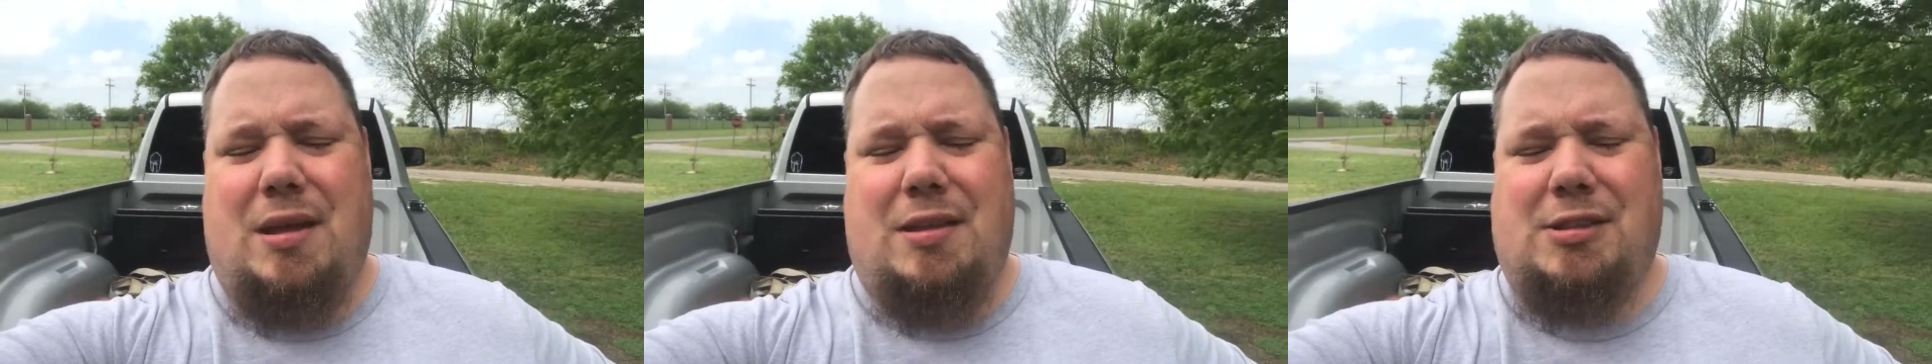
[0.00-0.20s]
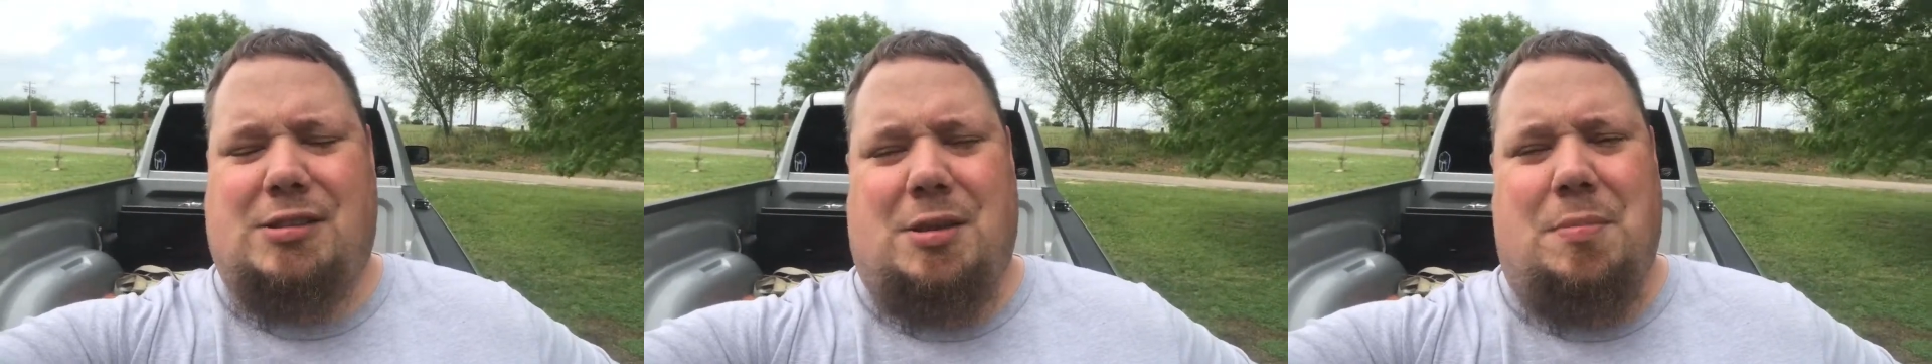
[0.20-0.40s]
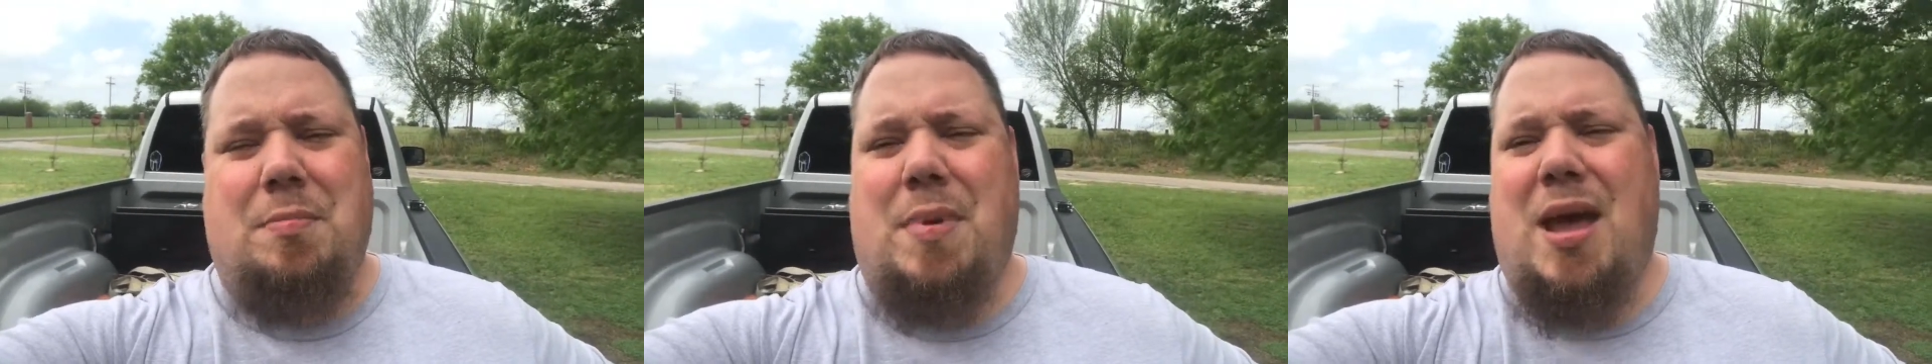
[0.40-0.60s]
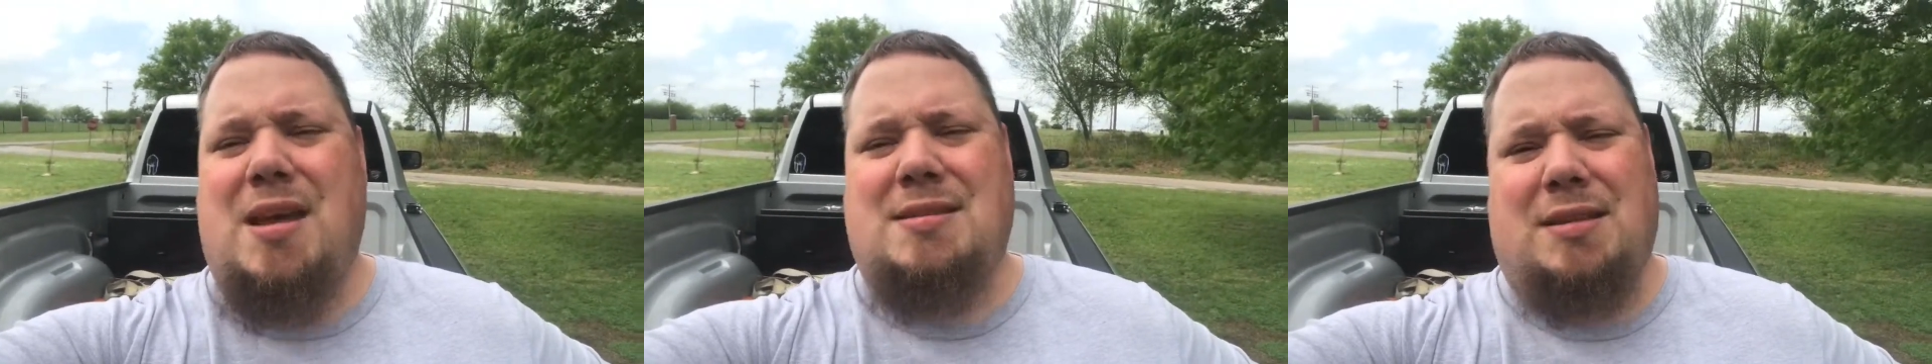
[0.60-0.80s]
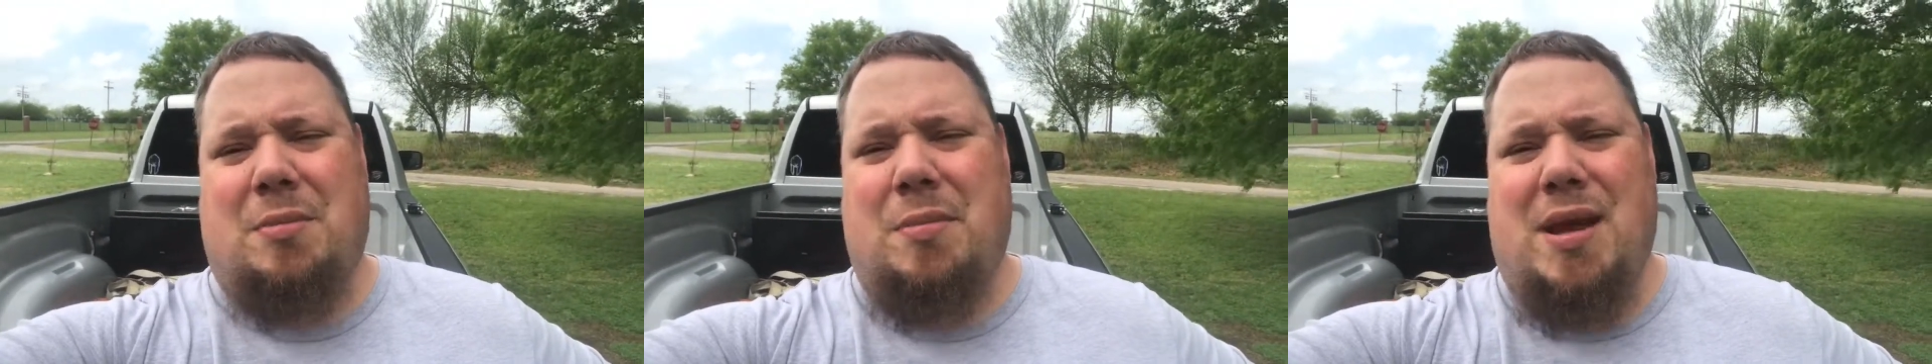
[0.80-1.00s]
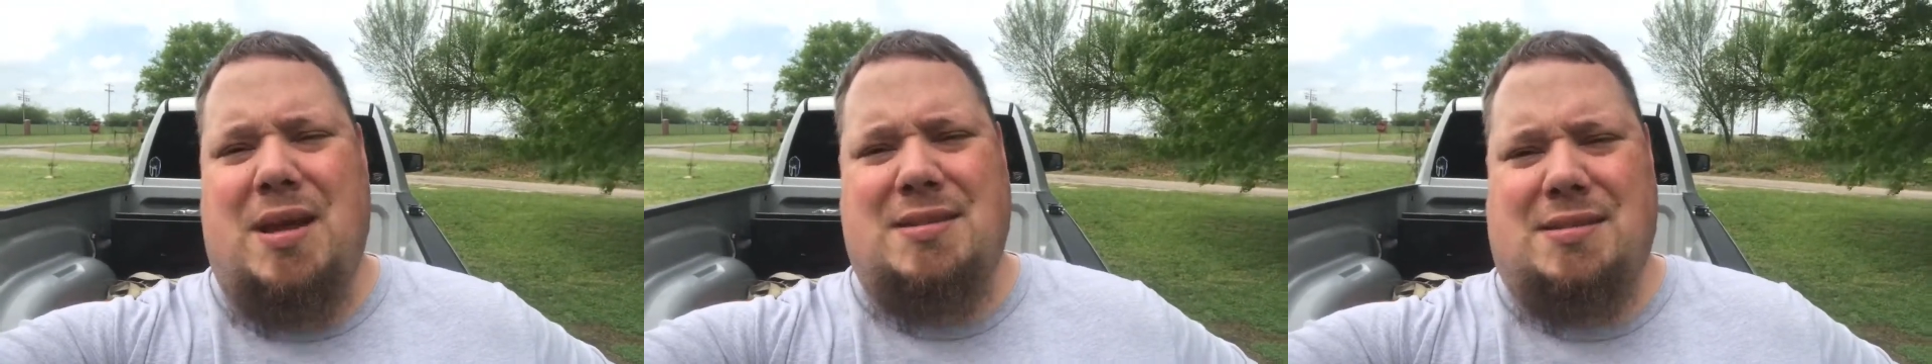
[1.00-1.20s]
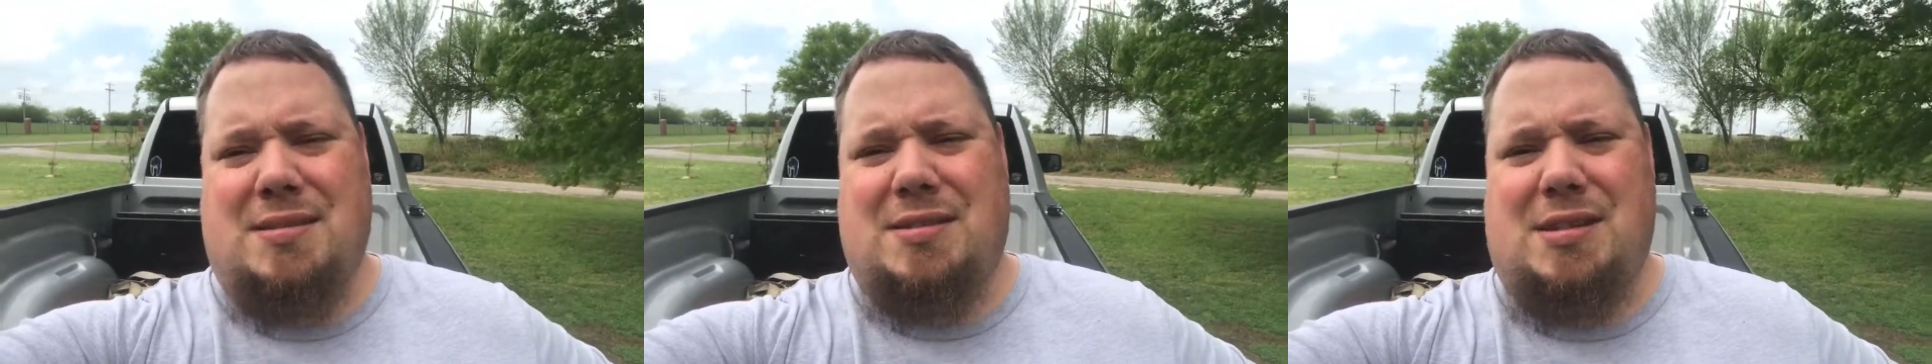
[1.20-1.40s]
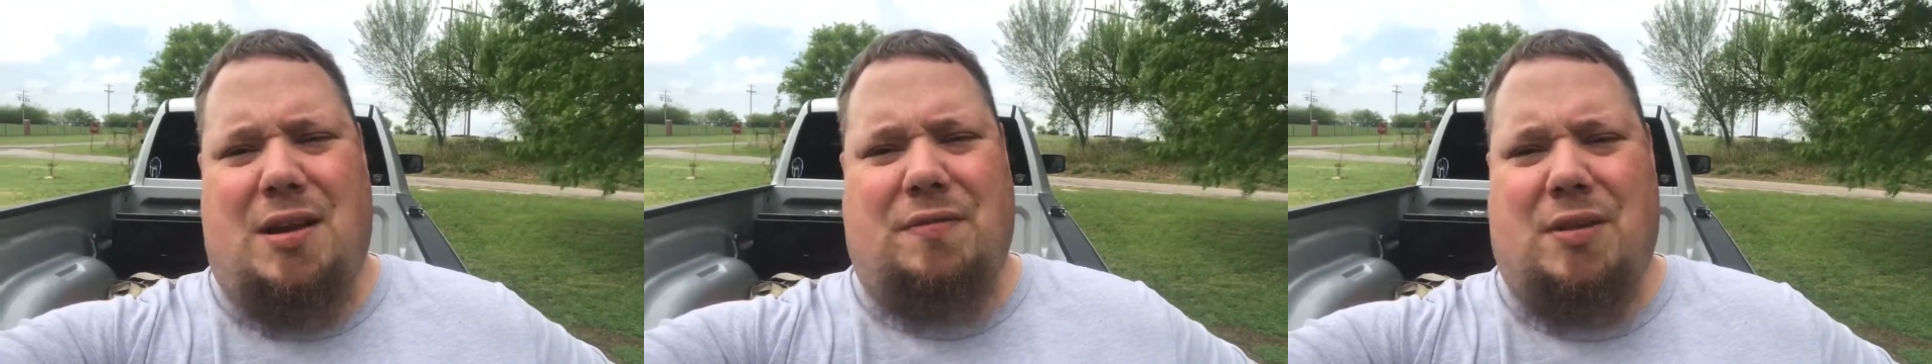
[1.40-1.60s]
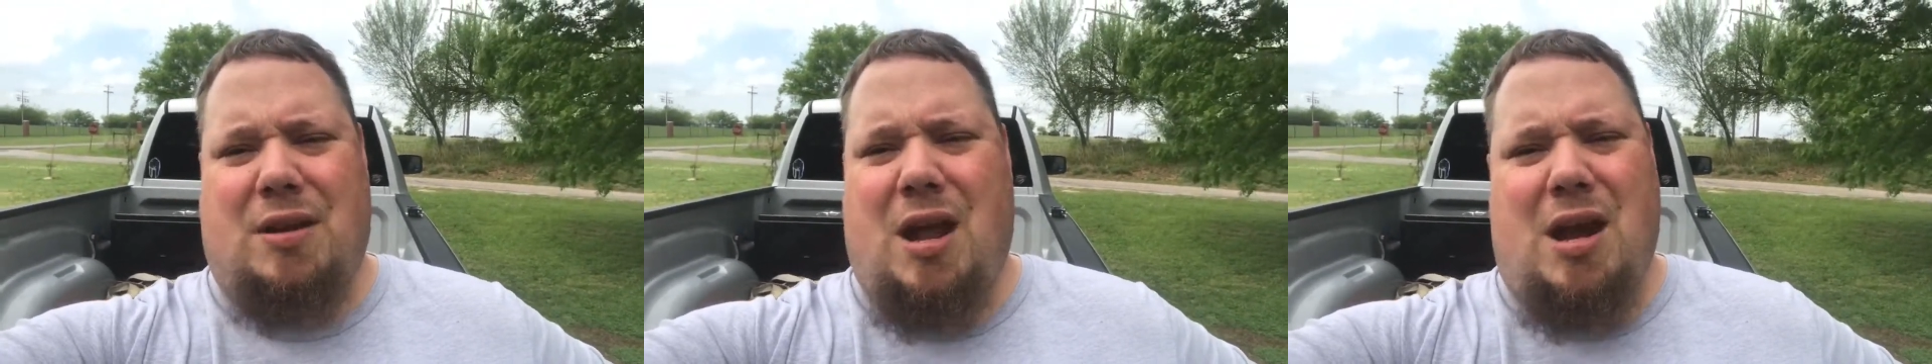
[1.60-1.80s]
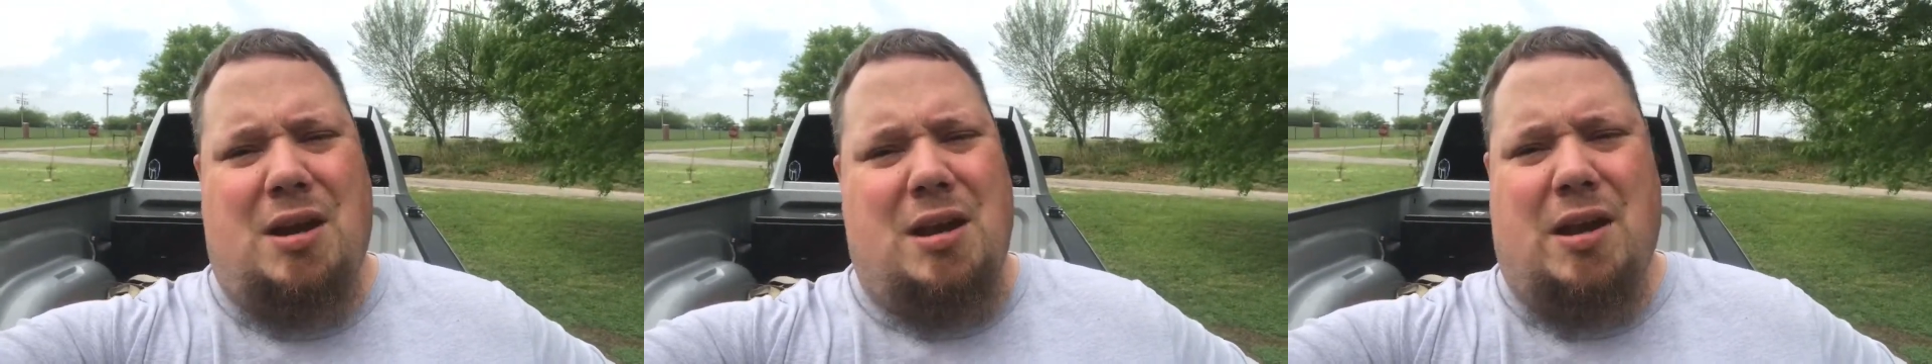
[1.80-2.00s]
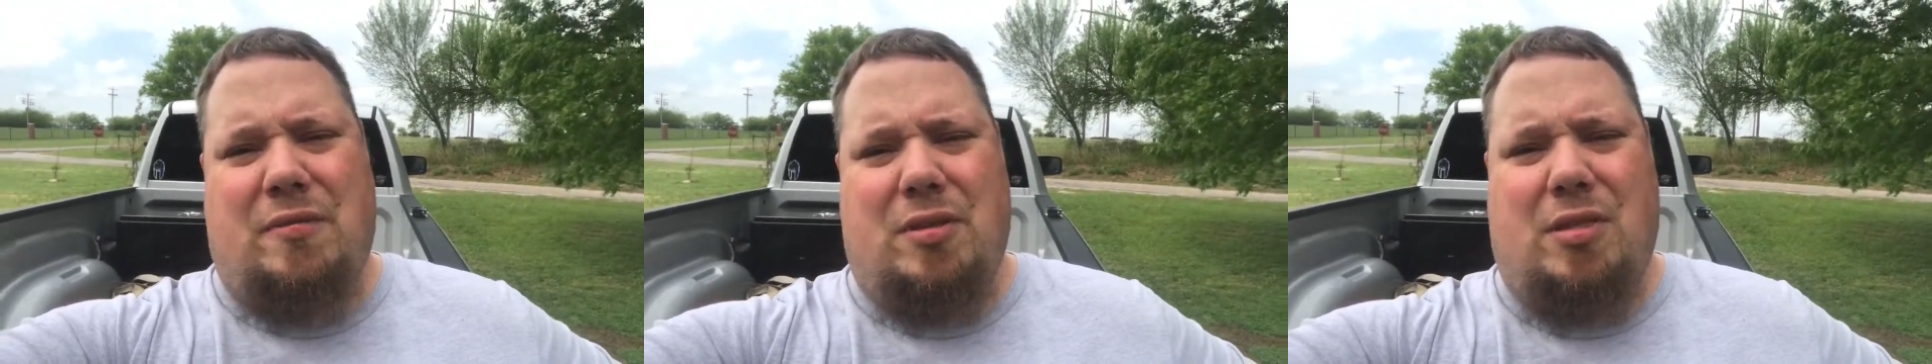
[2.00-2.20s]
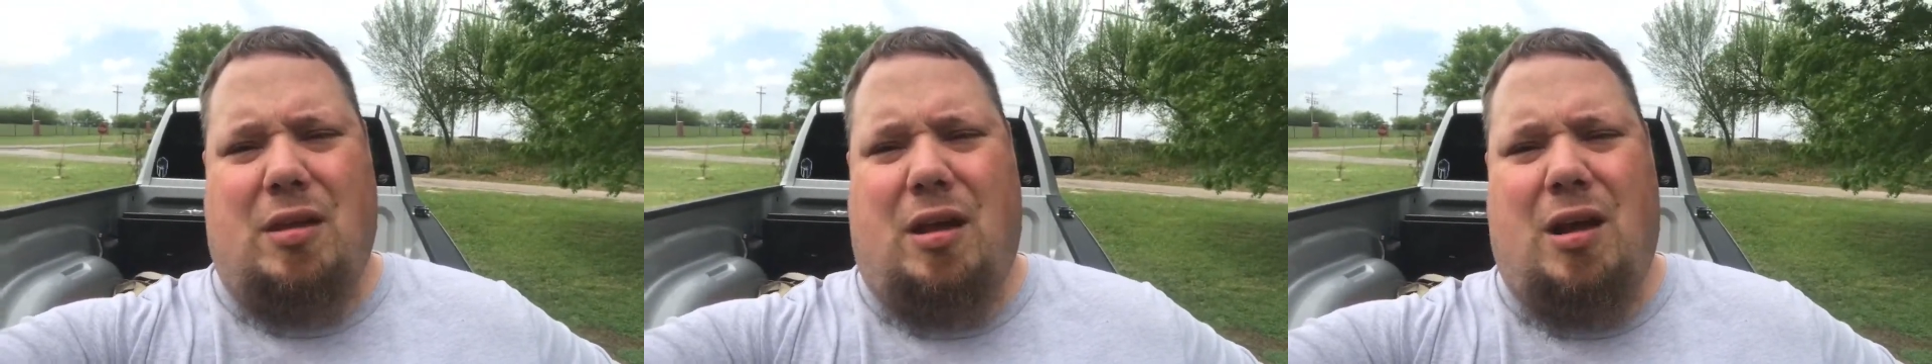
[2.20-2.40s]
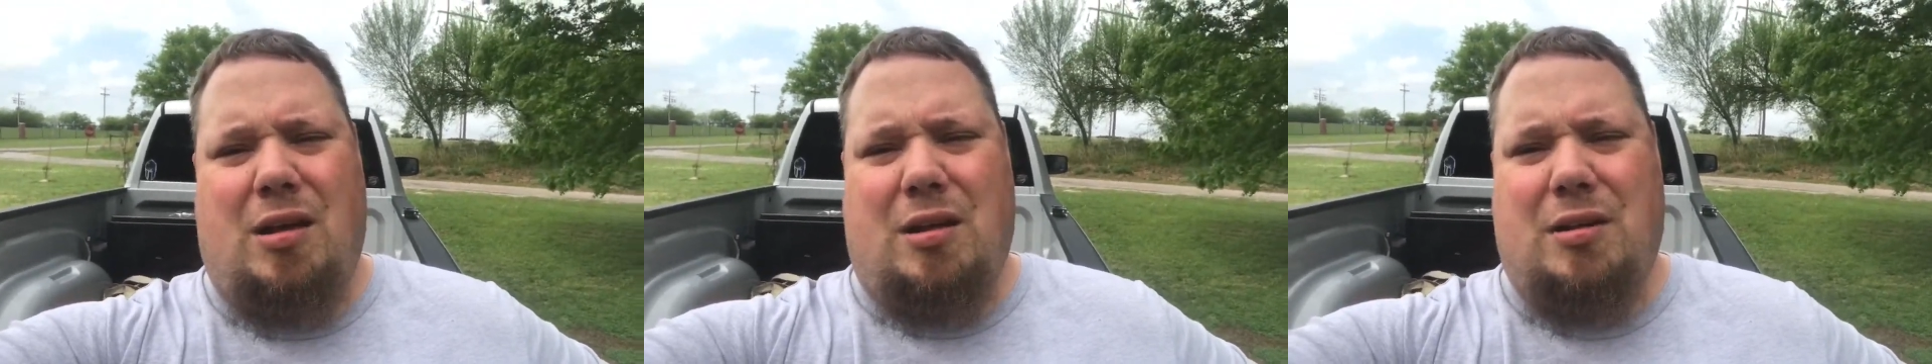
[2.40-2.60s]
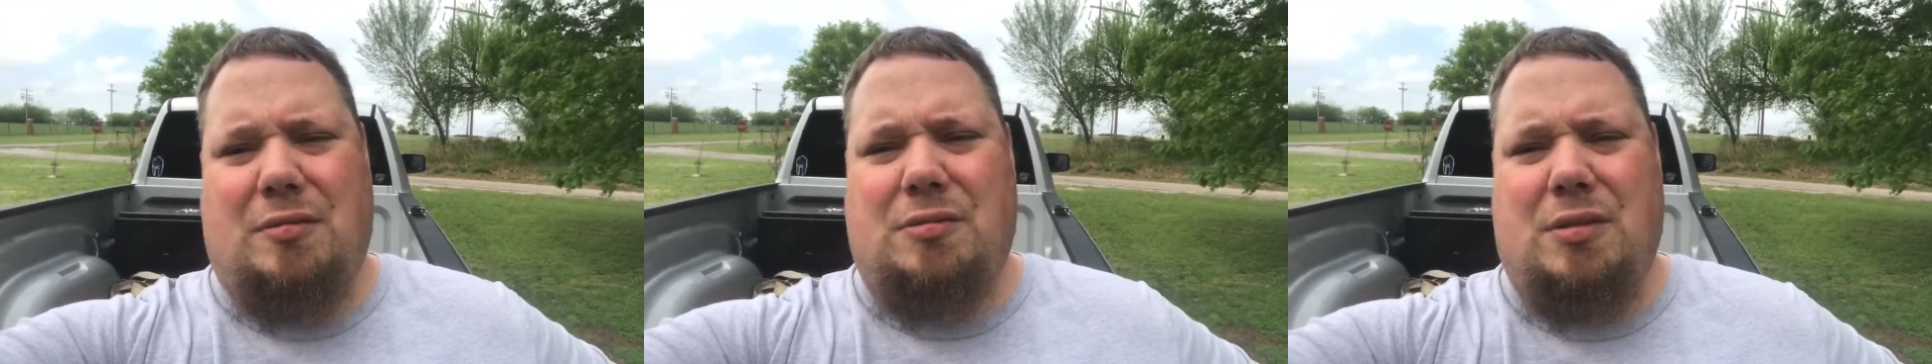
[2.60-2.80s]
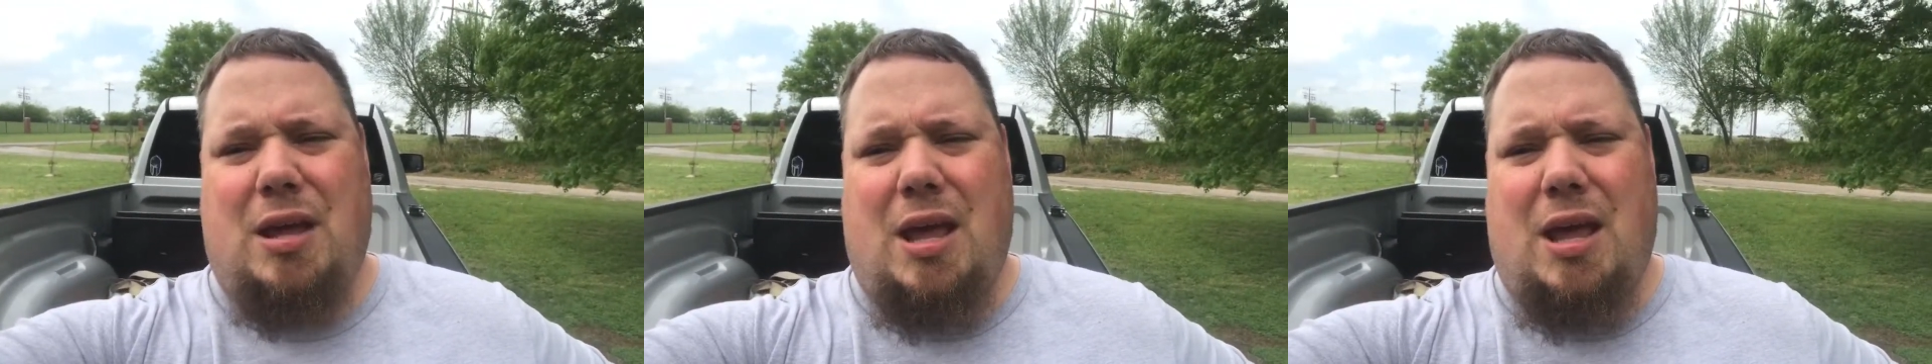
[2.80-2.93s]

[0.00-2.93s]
Just amazing stuff that I'd have never thought of,